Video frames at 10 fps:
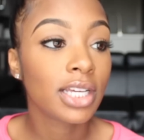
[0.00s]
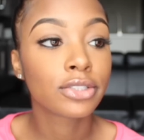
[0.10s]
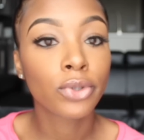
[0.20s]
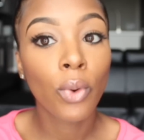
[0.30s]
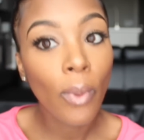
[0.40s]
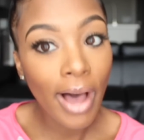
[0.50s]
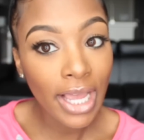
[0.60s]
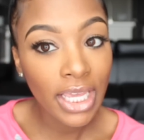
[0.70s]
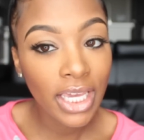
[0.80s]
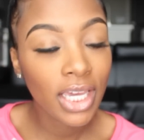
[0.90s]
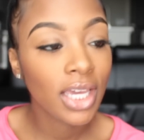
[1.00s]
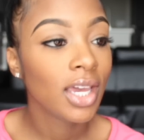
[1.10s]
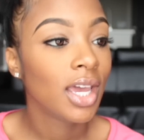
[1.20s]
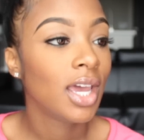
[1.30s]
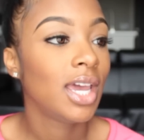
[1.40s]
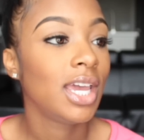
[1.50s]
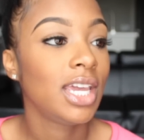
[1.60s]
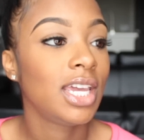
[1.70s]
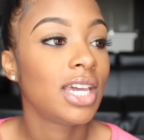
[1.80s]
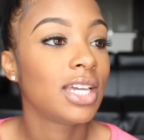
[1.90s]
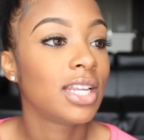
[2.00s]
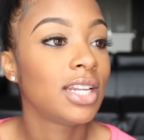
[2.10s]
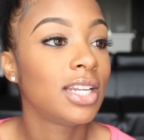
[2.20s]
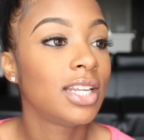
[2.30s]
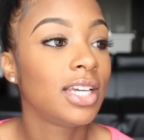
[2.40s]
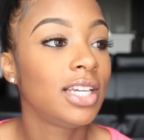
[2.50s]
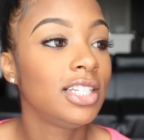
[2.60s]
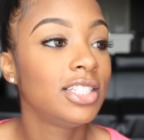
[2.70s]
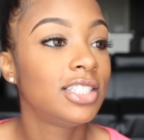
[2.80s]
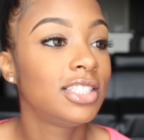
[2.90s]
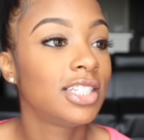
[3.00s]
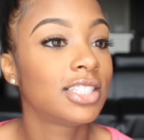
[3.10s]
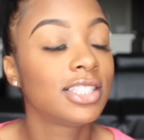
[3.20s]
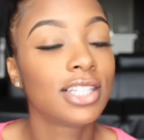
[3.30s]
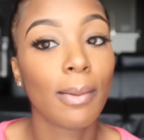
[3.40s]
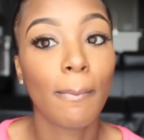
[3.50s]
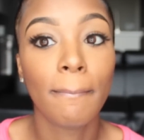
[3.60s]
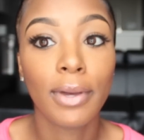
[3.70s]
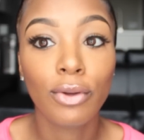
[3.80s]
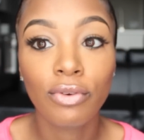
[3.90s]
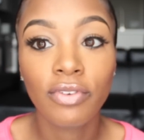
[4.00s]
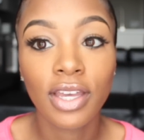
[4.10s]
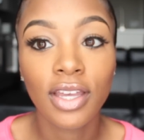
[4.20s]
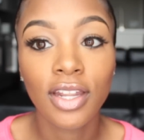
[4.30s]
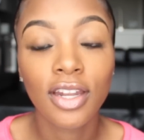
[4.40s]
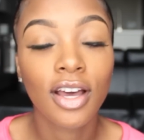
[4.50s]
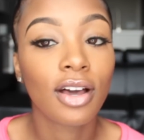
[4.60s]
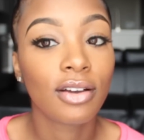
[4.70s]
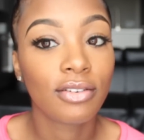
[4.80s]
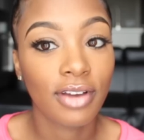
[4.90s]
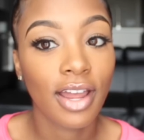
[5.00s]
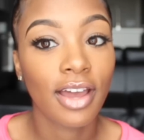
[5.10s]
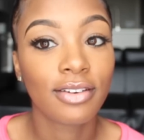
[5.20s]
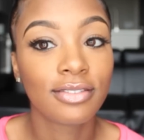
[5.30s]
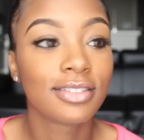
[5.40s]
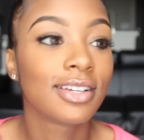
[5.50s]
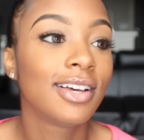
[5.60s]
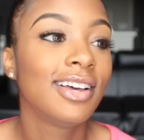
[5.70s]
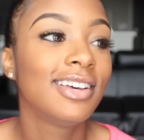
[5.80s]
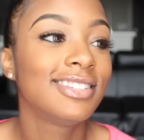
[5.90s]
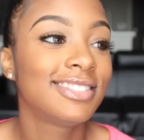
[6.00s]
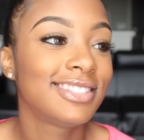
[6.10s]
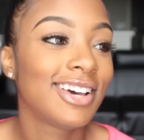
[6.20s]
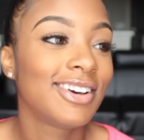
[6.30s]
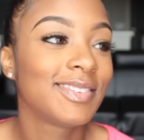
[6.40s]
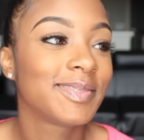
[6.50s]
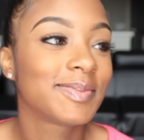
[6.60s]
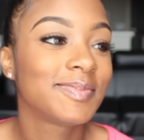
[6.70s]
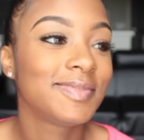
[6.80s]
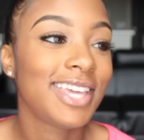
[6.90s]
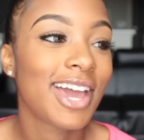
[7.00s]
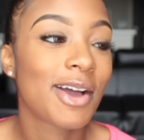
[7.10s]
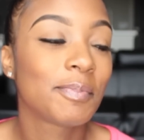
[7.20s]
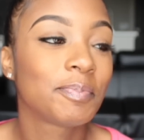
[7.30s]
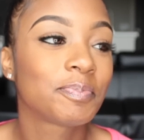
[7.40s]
it's quiet, and he's just moving around. So, yeah.